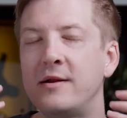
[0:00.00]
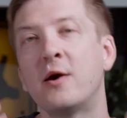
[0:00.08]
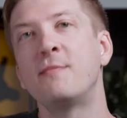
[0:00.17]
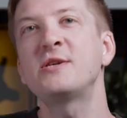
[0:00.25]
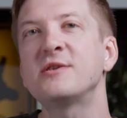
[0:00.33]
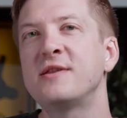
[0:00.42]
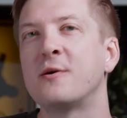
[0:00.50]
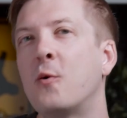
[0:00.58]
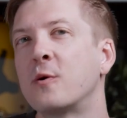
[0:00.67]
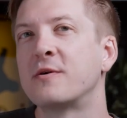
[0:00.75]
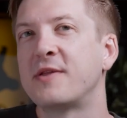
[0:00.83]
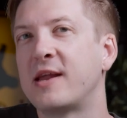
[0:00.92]
Now, I mentioned the
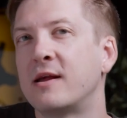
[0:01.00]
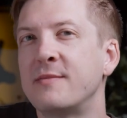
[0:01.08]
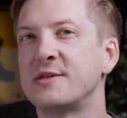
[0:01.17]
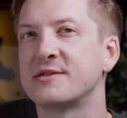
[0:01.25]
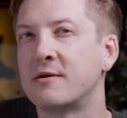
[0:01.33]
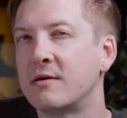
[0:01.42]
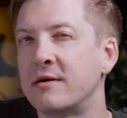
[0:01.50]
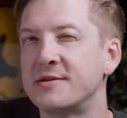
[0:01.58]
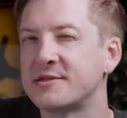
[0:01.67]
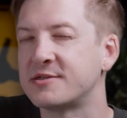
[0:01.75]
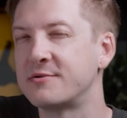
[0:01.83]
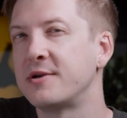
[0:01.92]
order that elements are
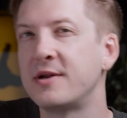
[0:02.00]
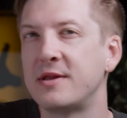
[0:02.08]
inserted